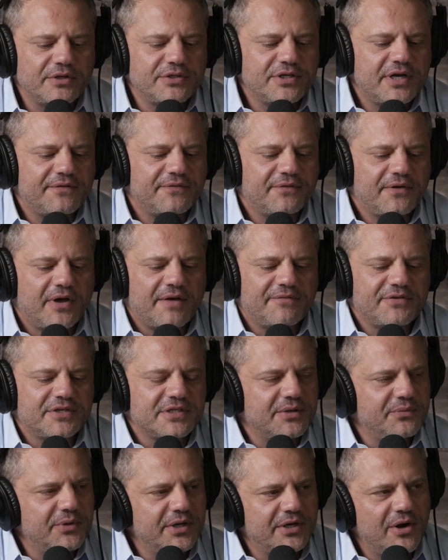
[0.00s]
Jeff,
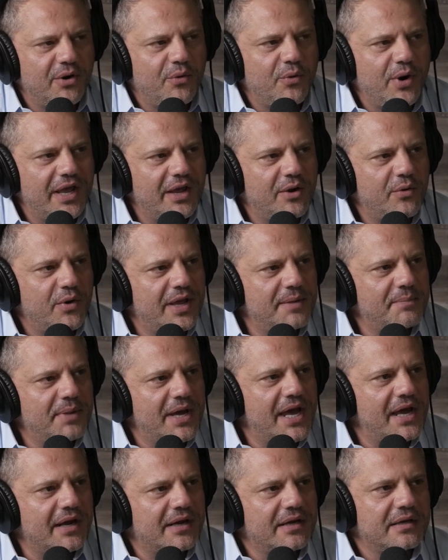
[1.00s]
obviously we go way, way
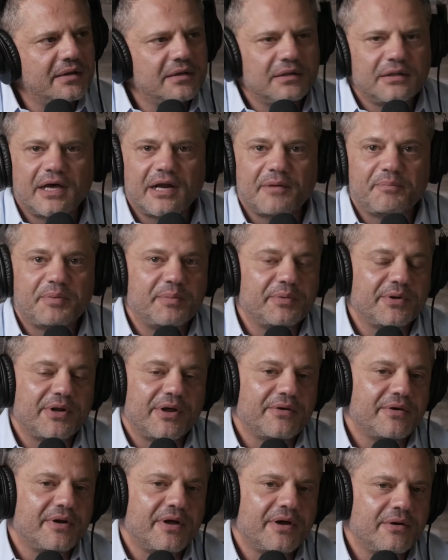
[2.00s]
back. A lot of people
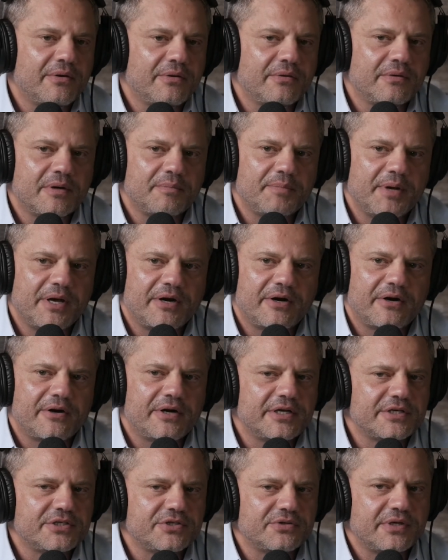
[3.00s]
don't know about our
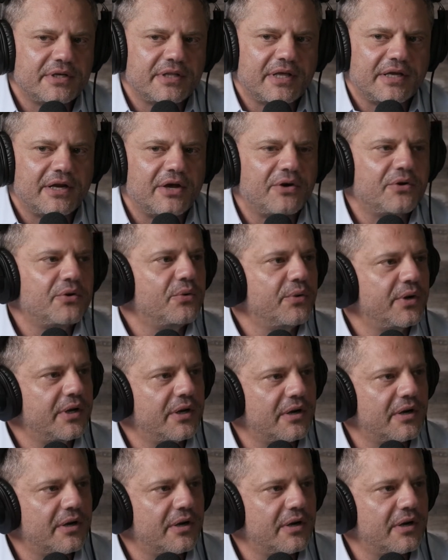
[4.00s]
history. They know who we